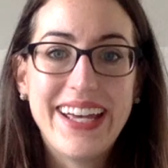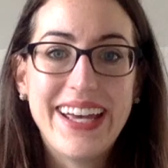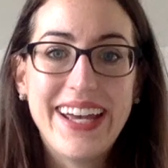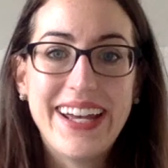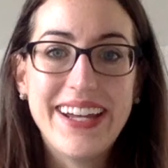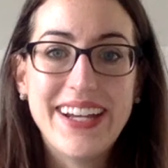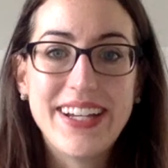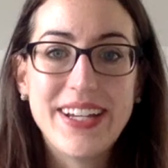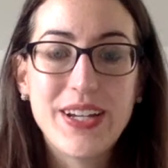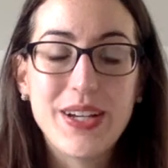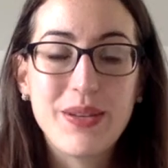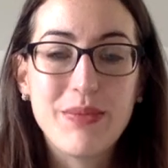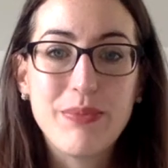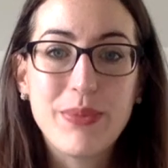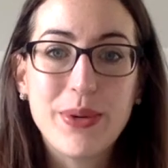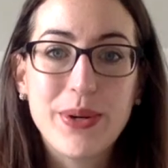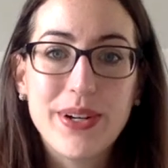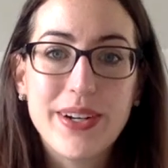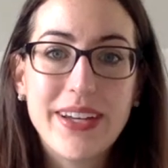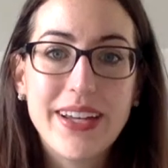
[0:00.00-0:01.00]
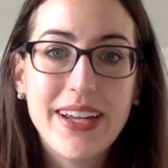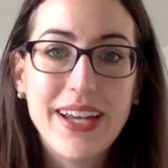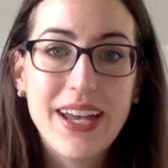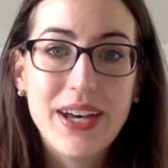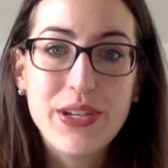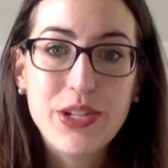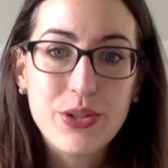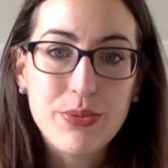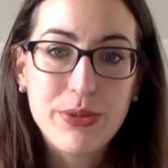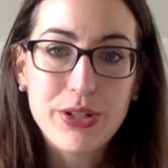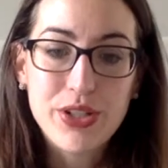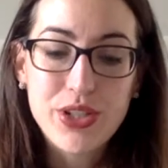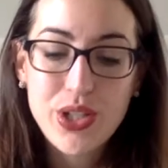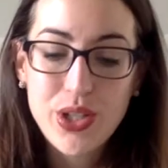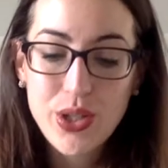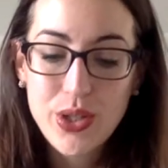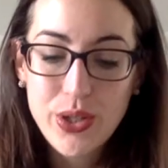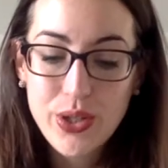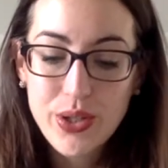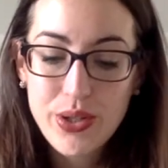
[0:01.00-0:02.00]
Hey, good morning, Algebra
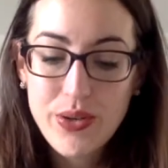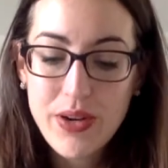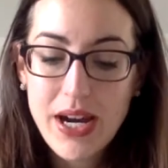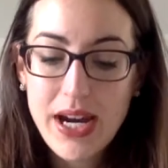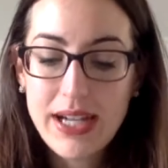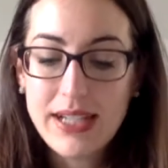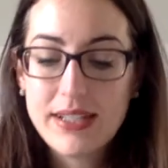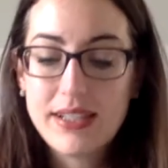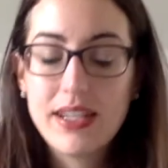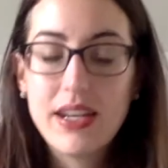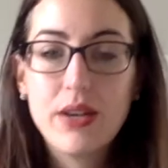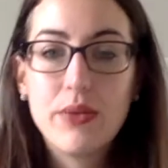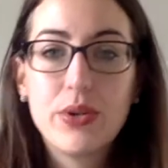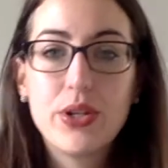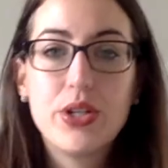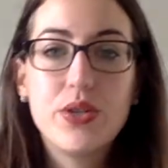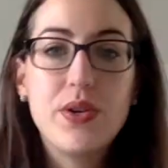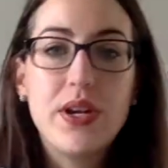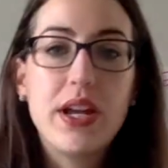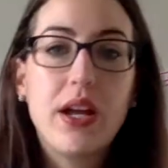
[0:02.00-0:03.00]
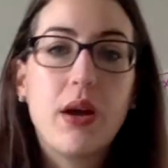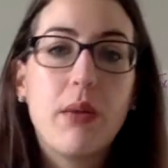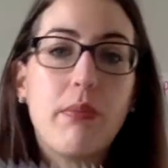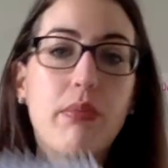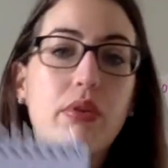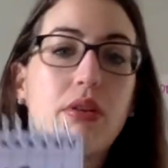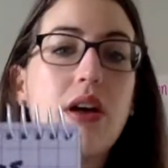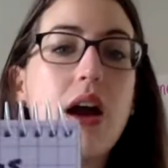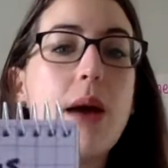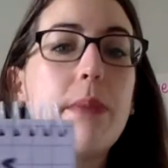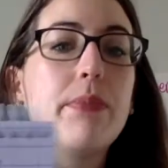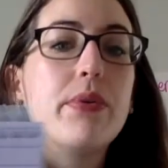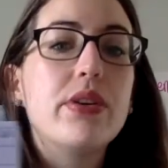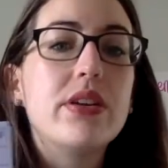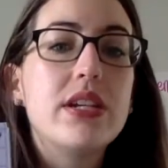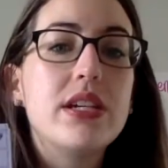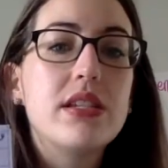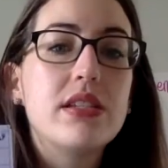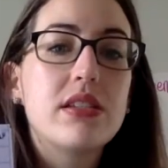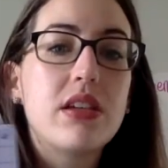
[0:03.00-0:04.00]
2. Today we're doing
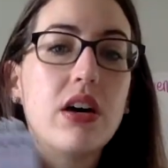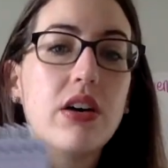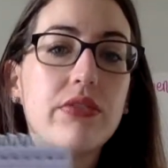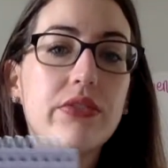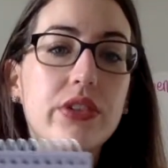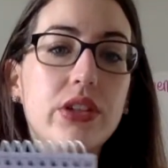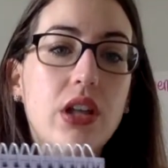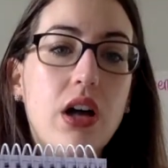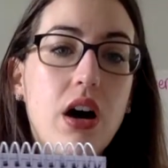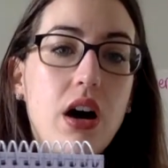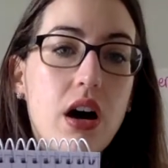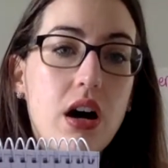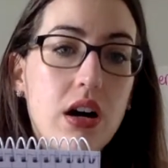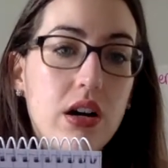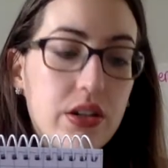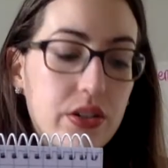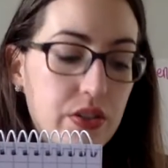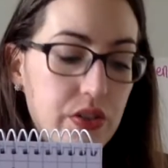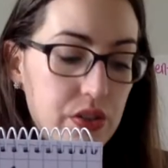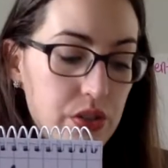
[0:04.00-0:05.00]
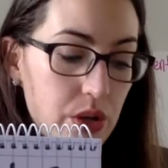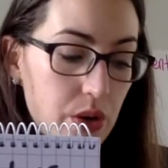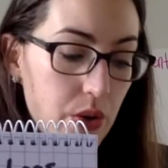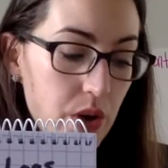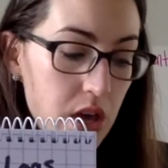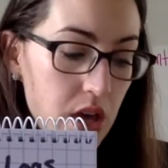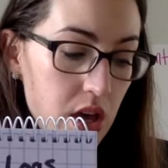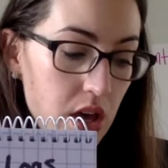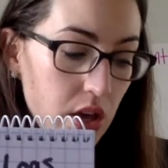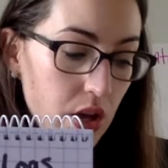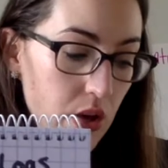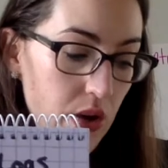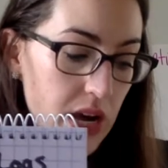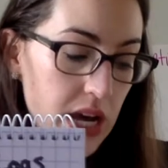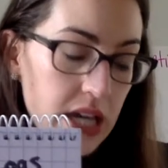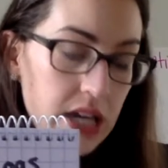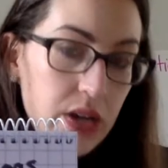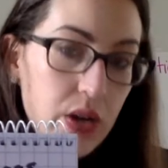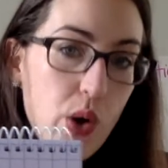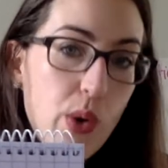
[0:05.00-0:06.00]
properties of log. So go
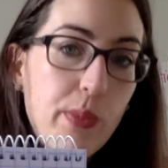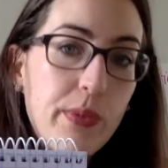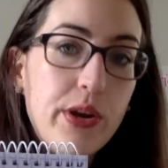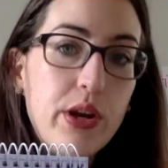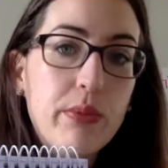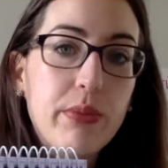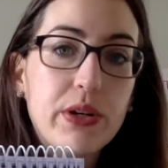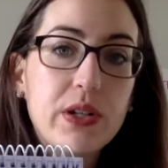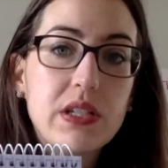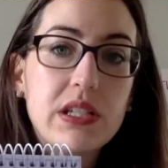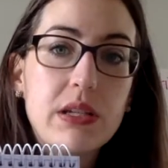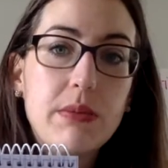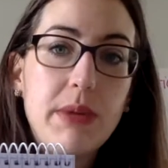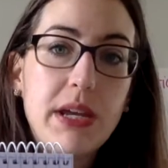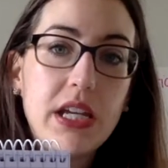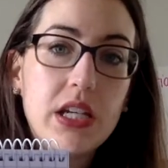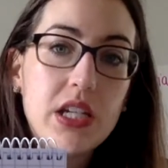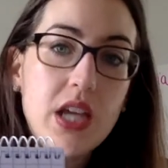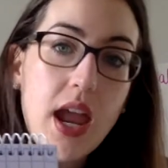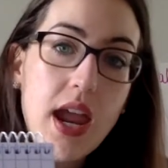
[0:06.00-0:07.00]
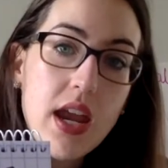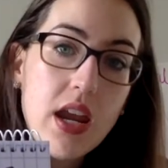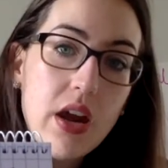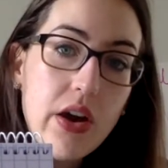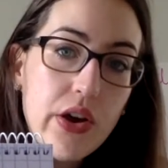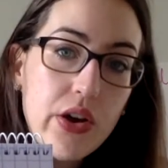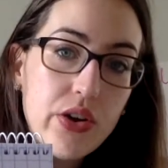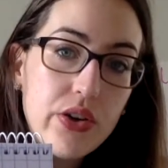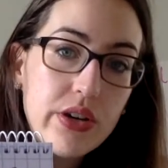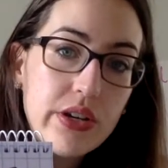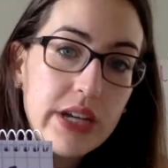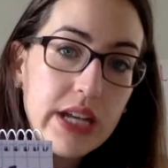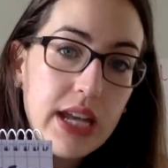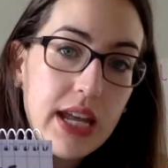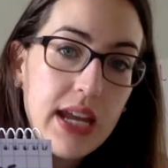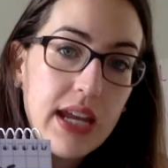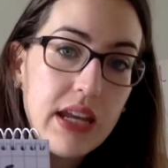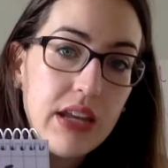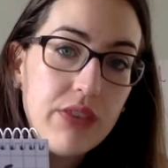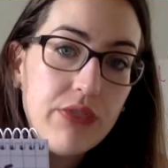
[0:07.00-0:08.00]
ahead and open your books to page
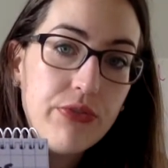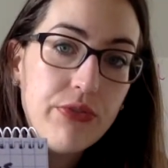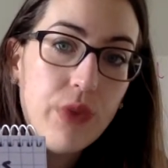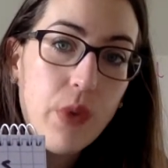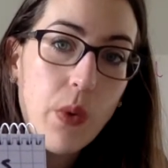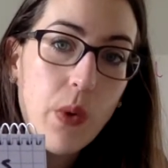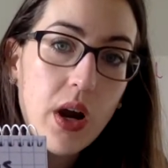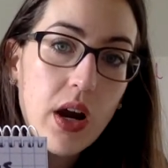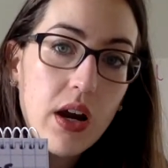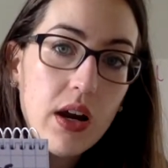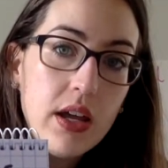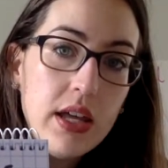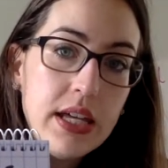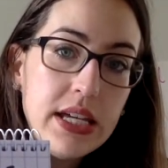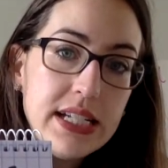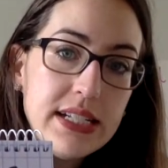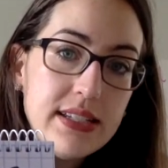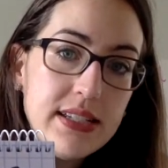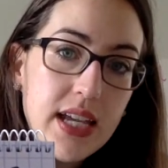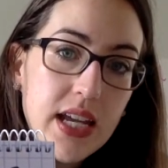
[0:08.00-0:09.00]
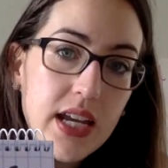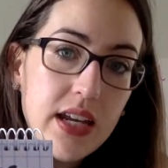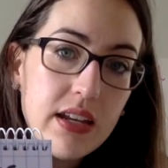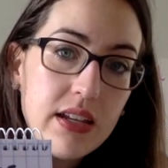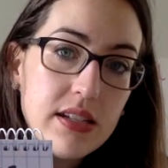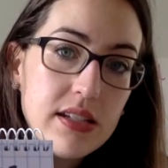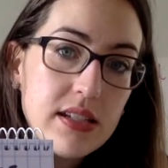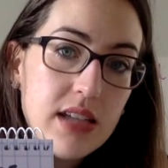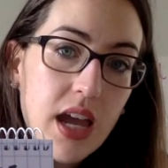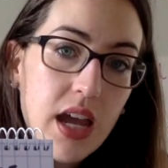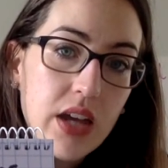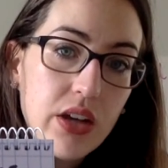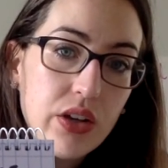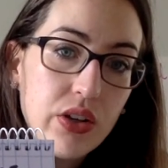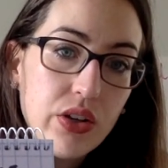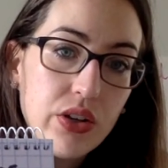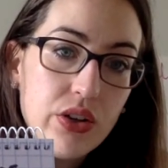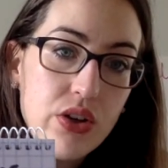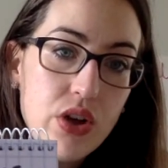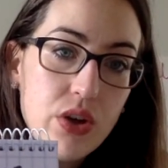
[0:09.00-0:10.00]
884. Date and title
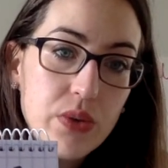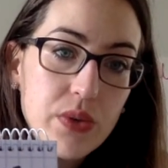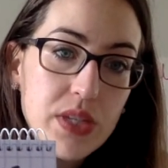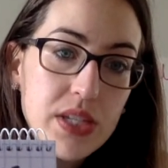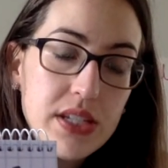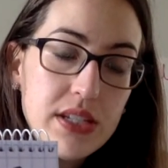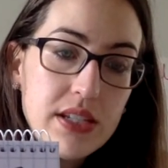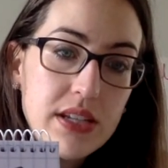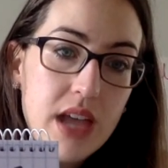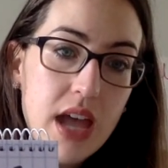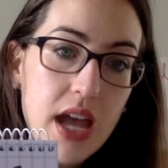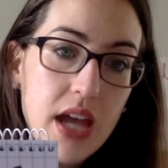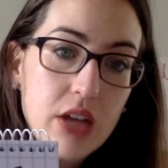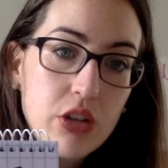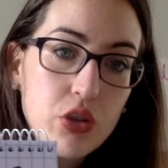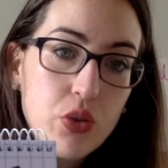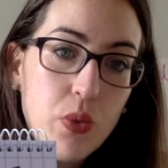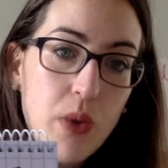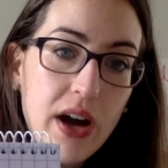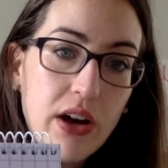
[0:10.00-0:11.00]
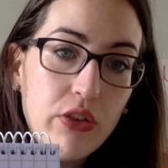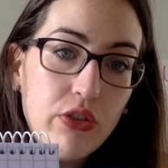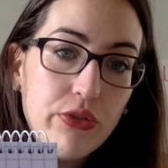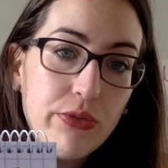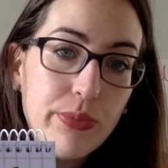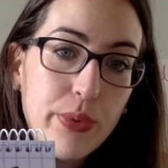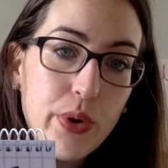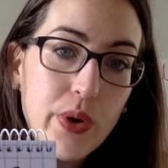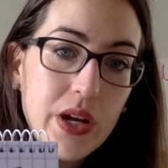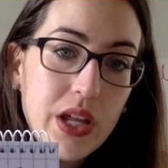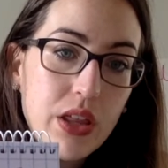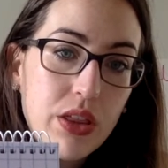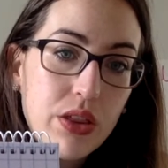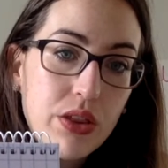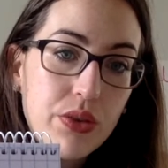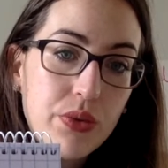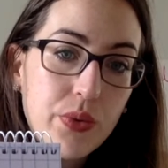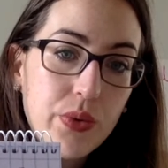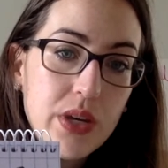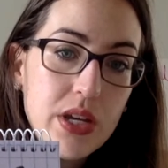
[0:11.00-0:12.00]
your notes today,
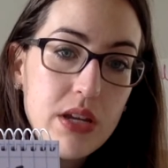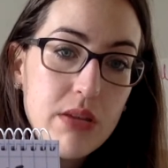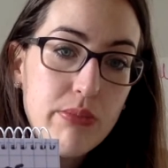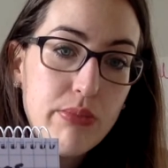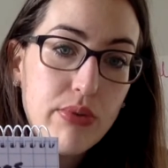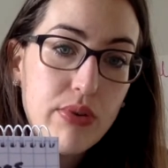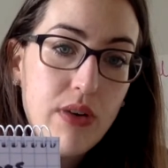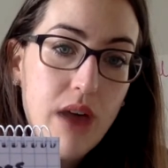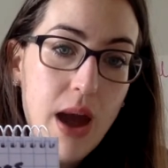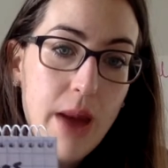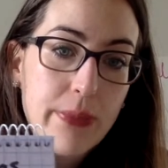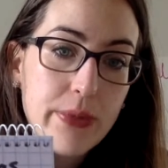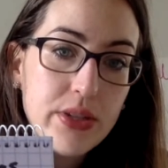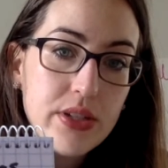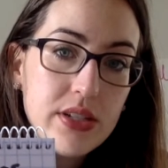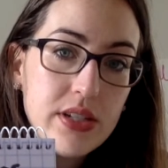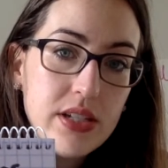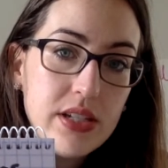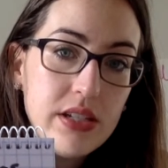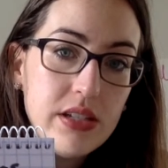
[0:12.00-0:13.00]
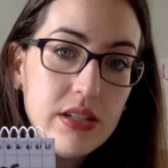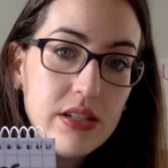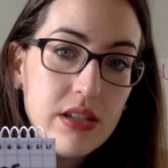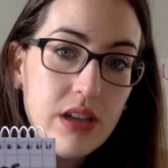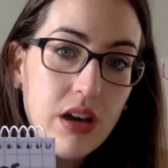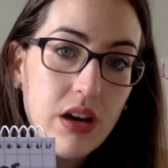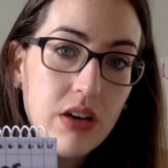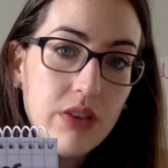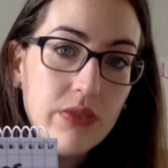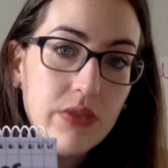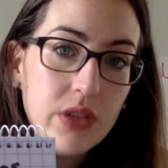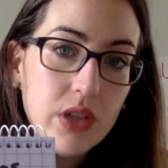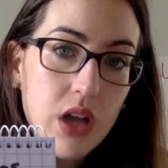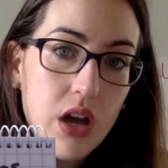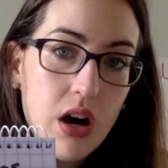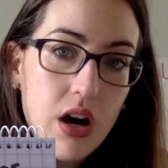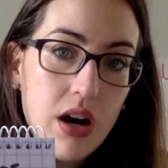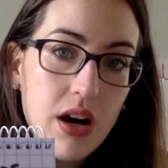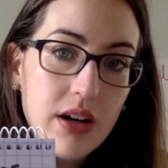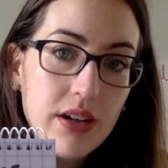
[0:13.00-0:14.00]
12.3 properties of
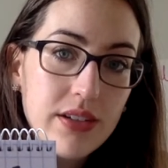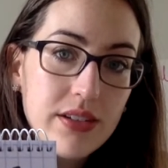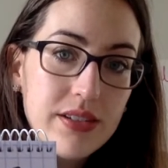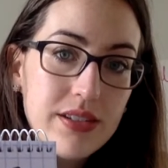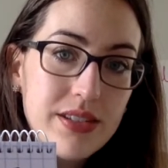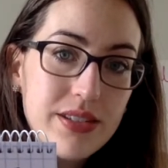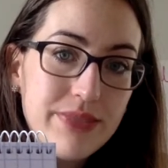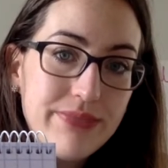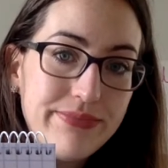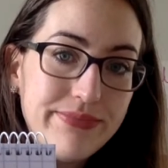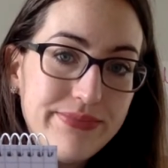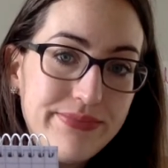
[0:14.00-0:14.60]
logs.